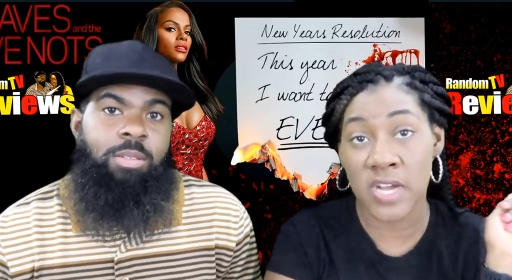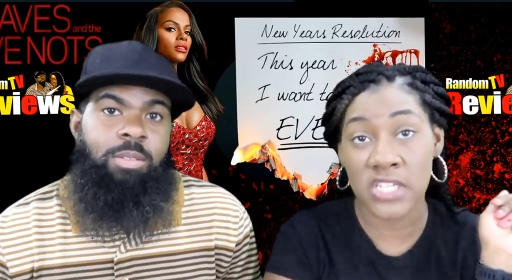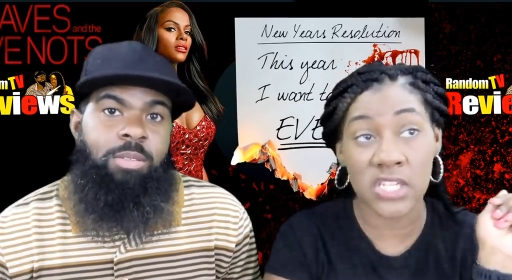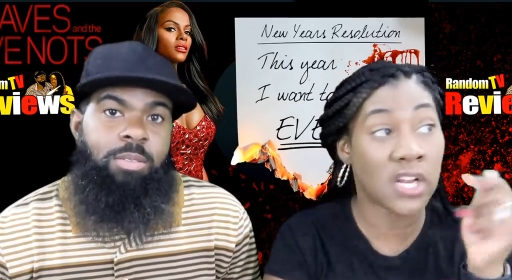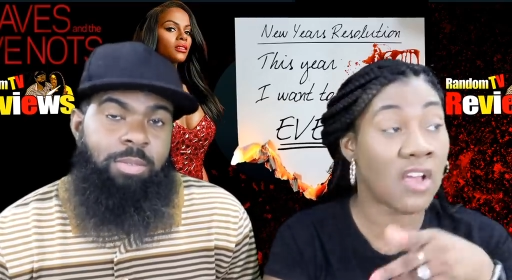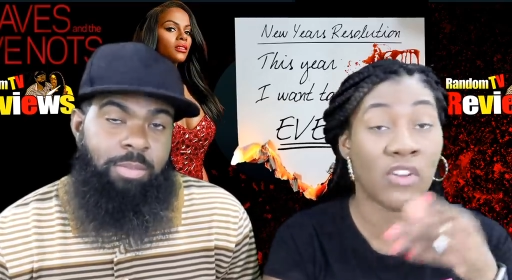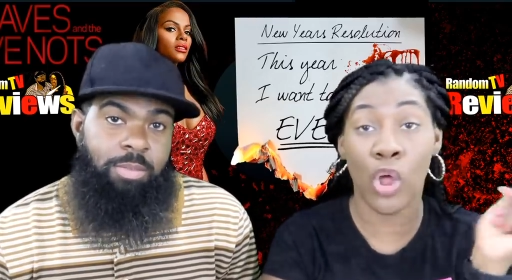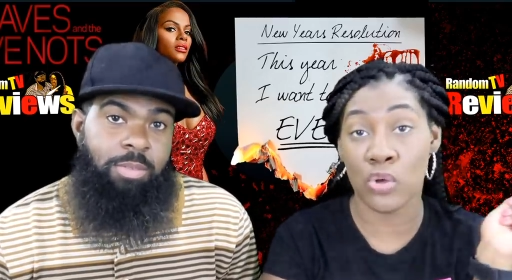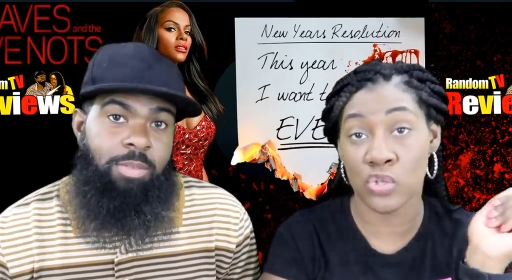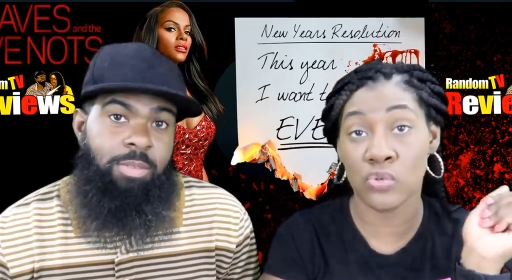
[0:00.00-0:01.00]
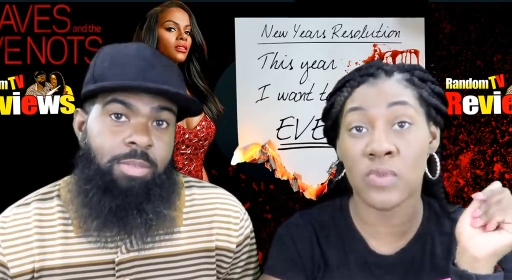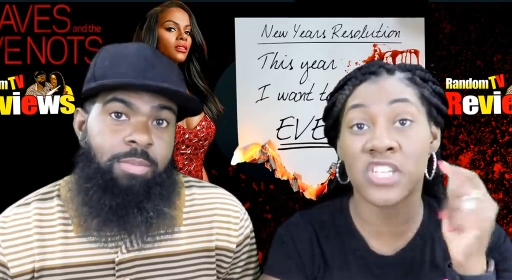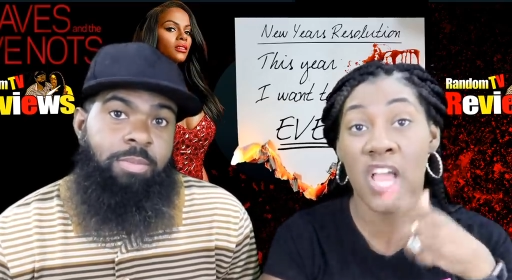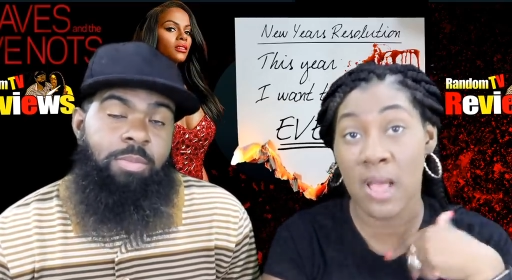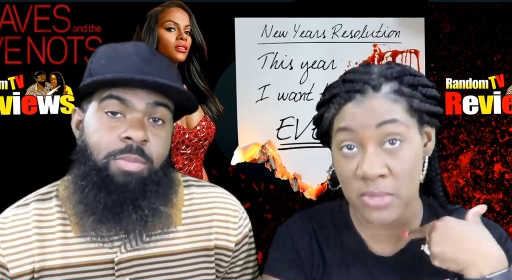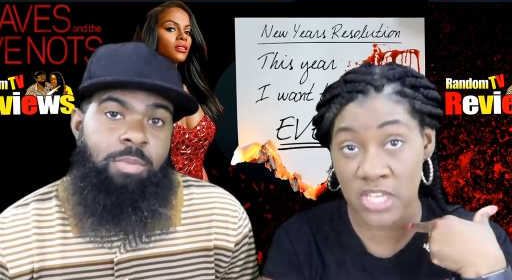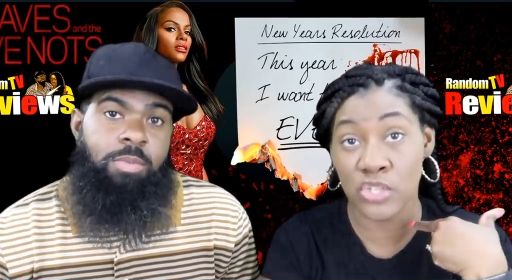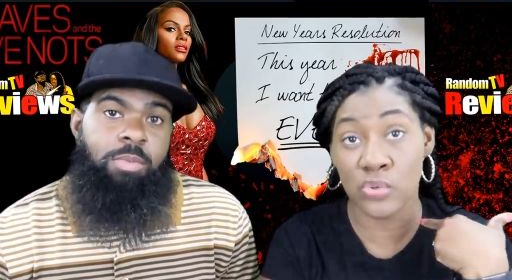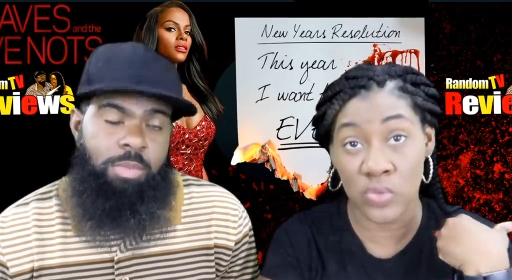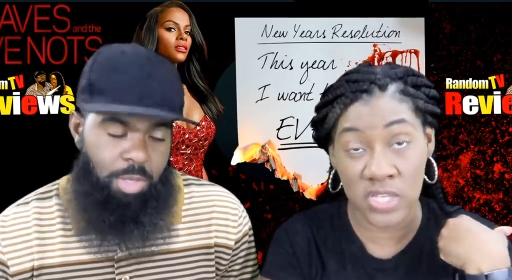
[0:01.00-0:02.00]
Speaker 1: much and I've lost too much. I'm
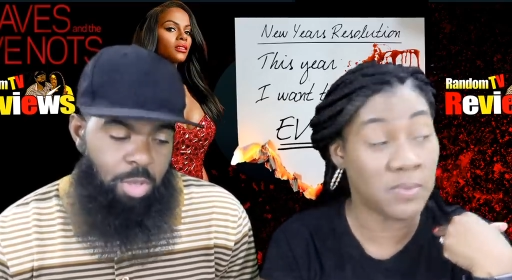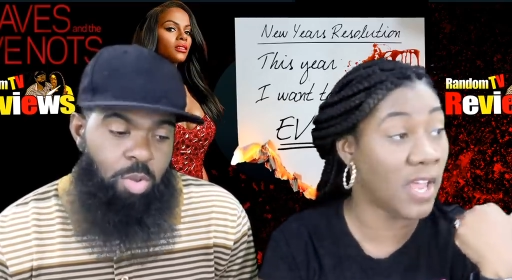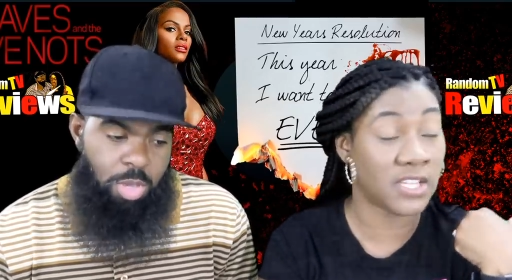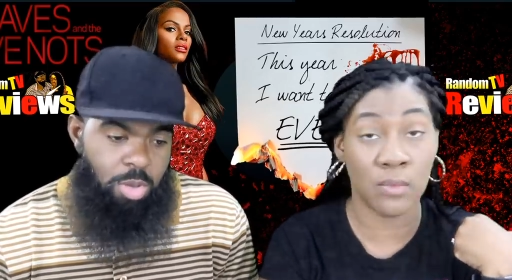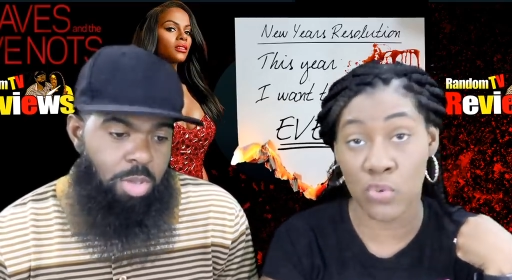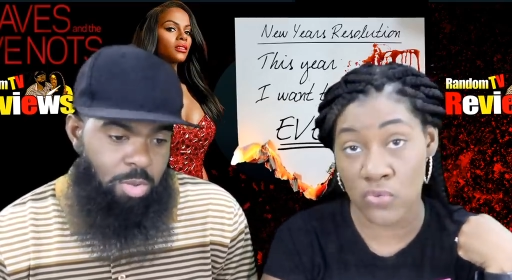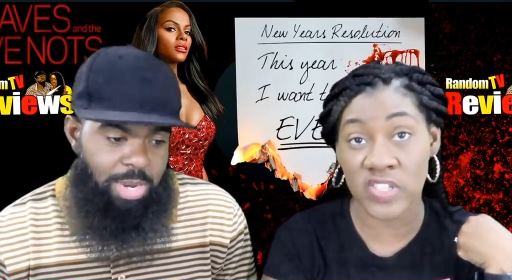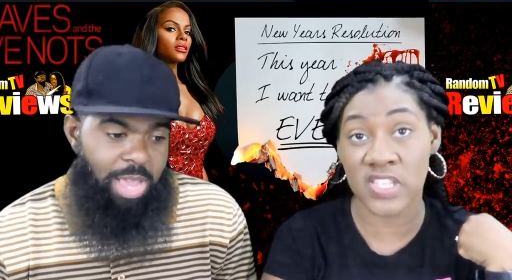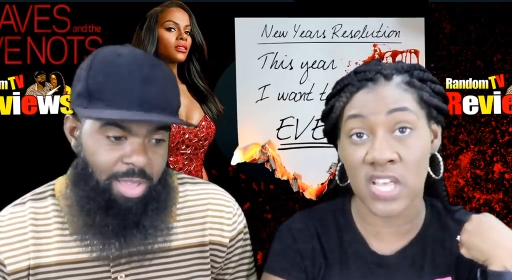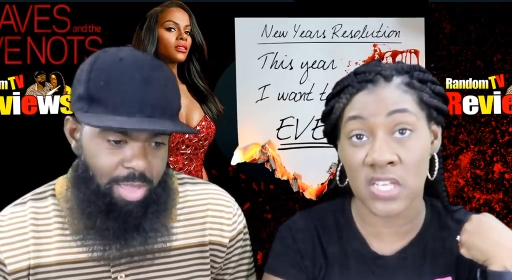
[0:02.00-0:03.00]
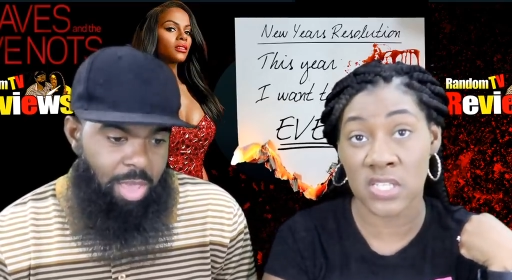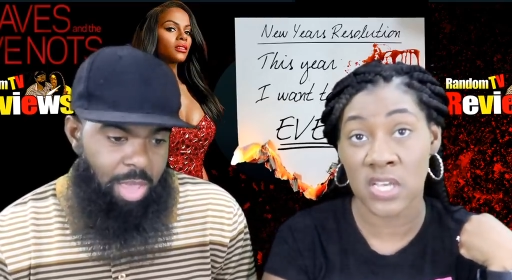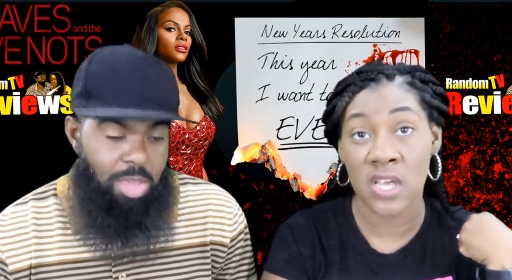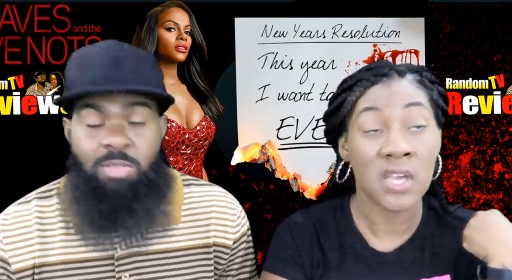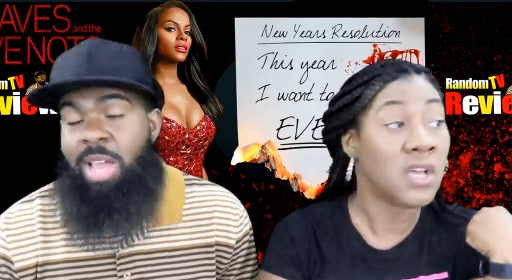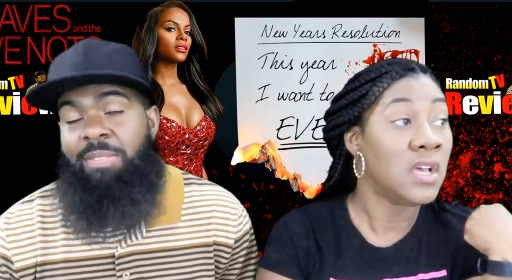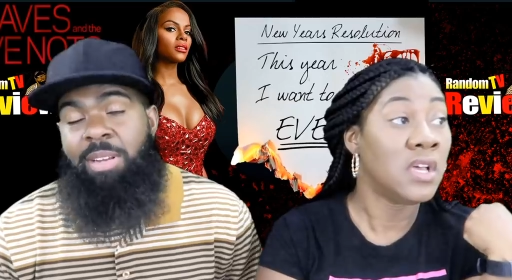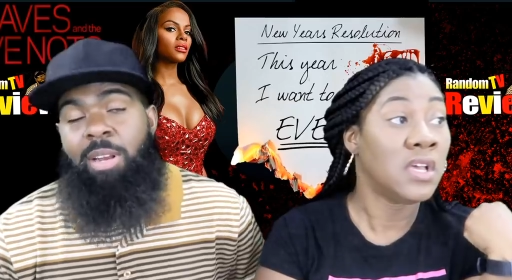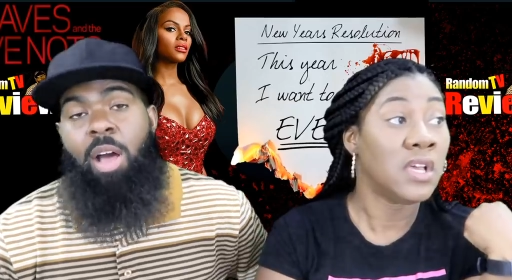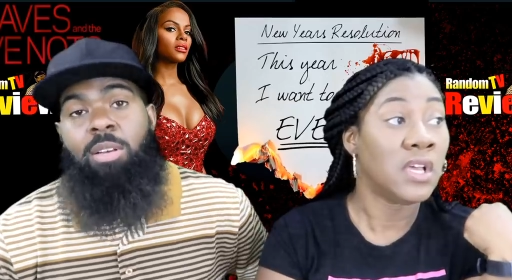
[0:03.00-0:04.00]
in too deep, you, like you, the movie said. Yeah, you
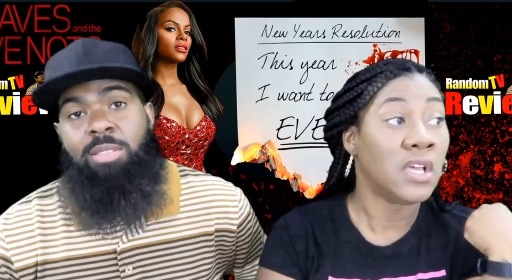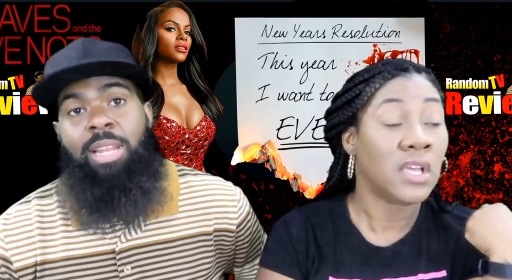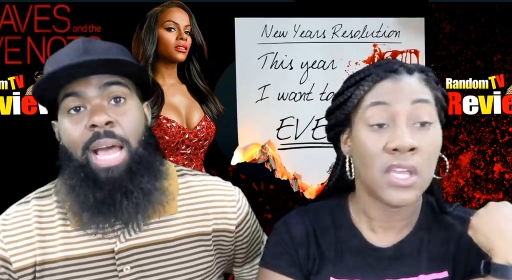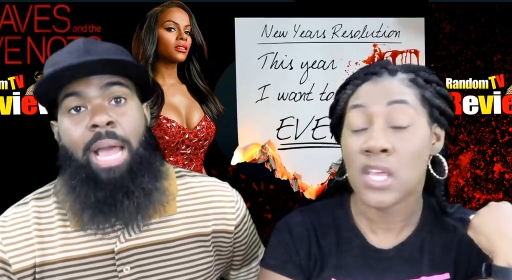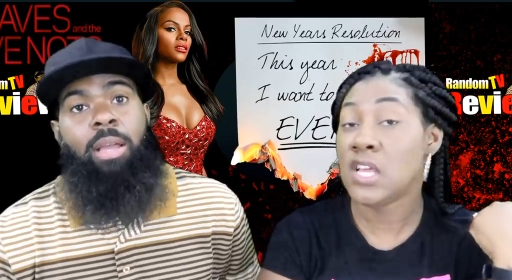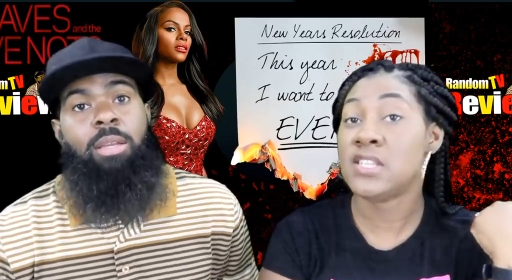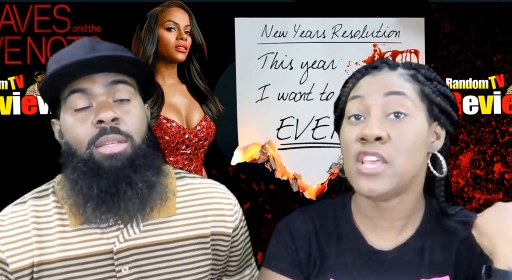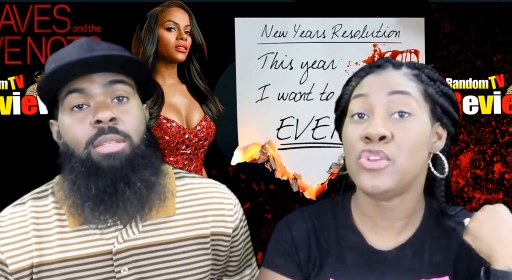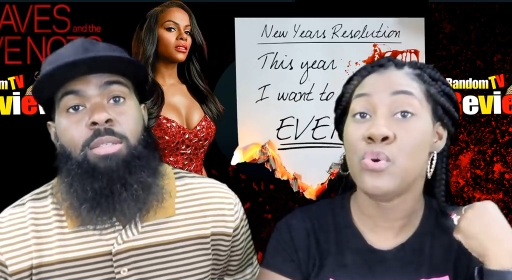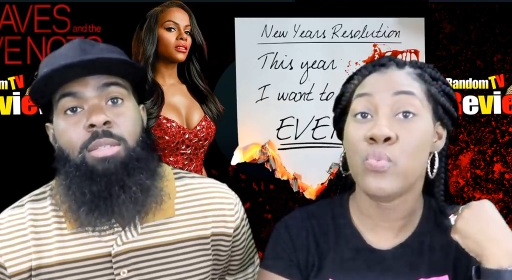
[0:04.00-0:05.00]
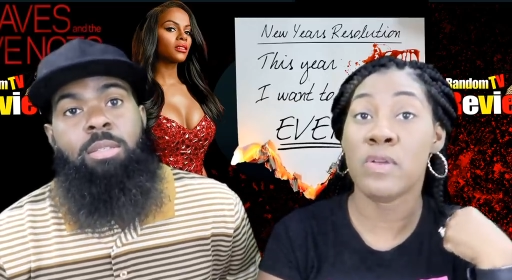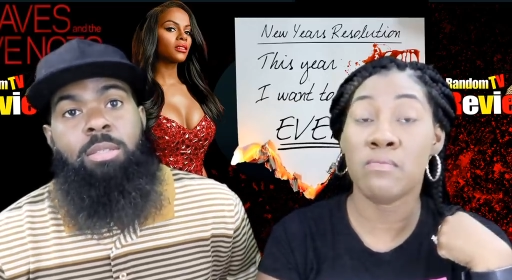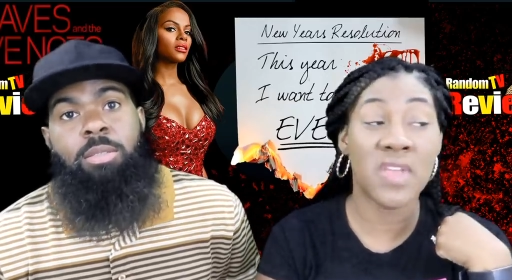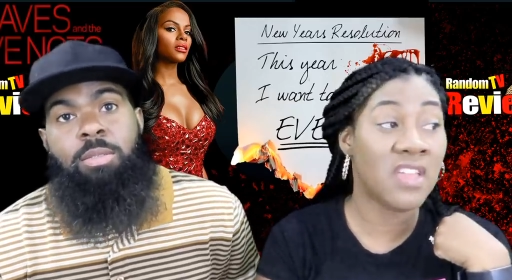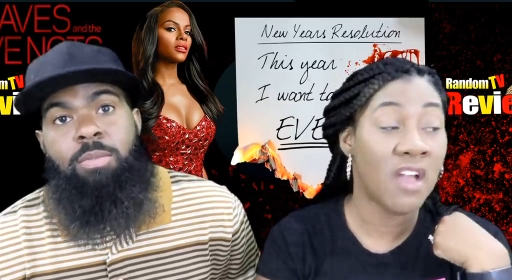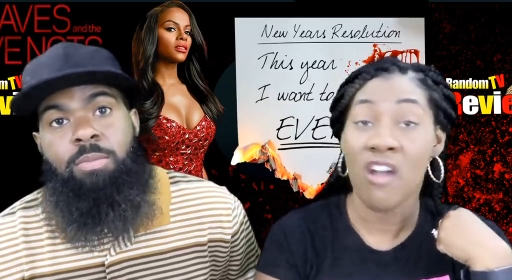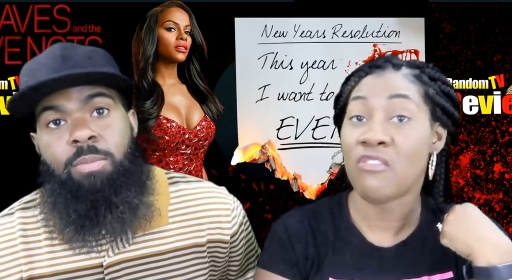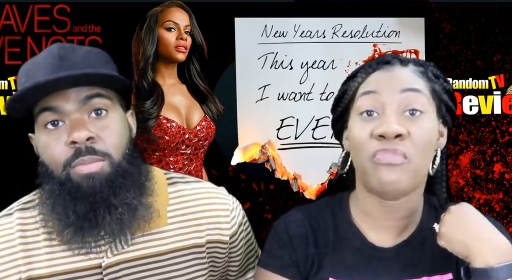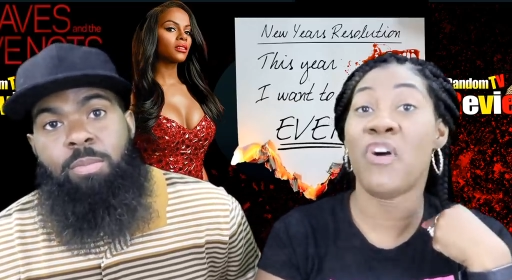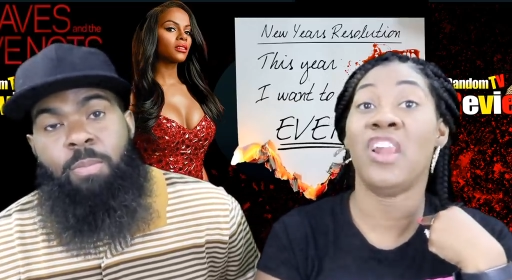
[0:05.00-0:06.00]
Speaker 2: definitely lost a lot.
Speaker 1: He said, you with me
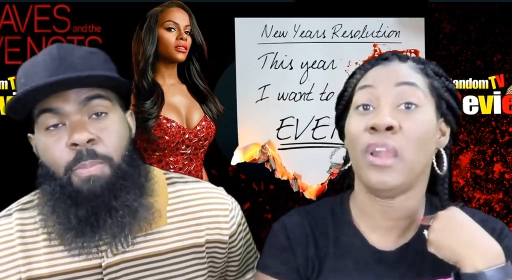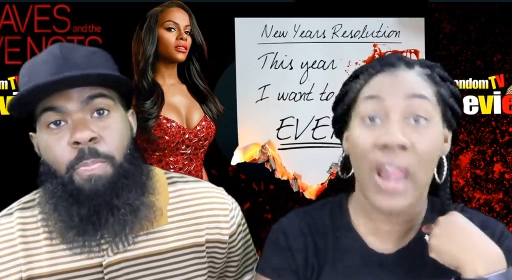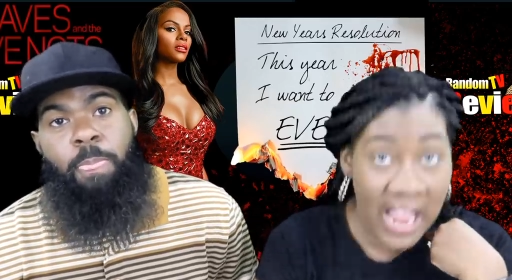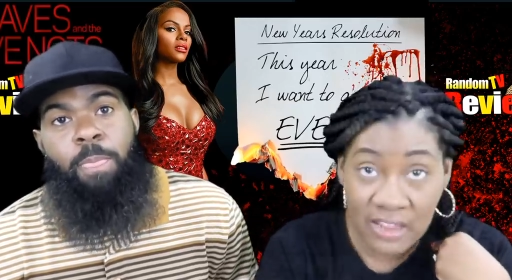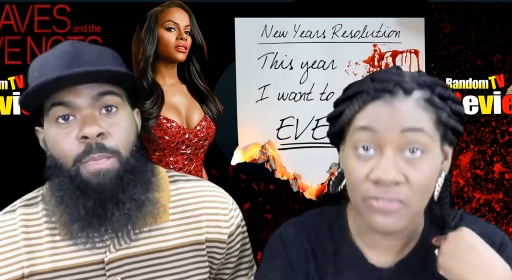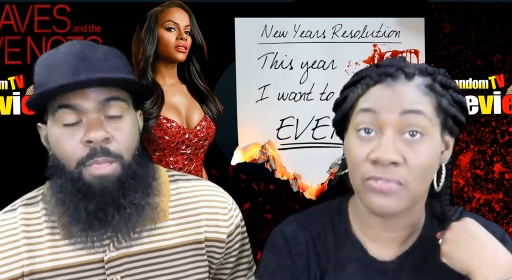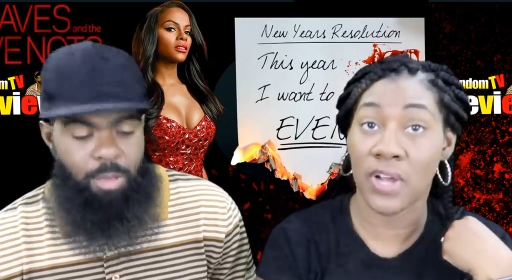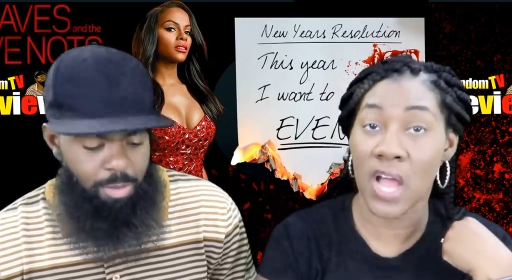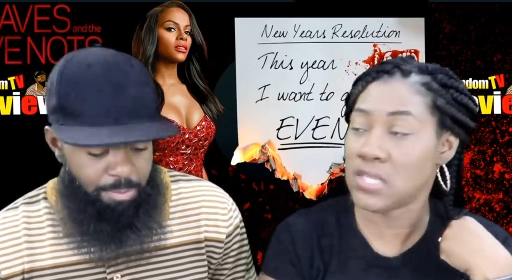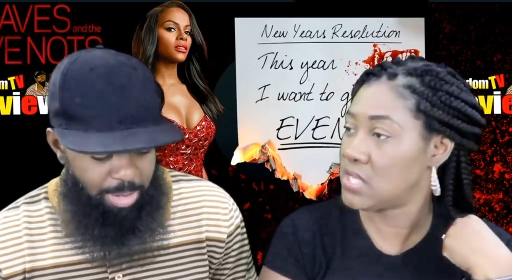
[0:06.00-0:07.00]
for life. I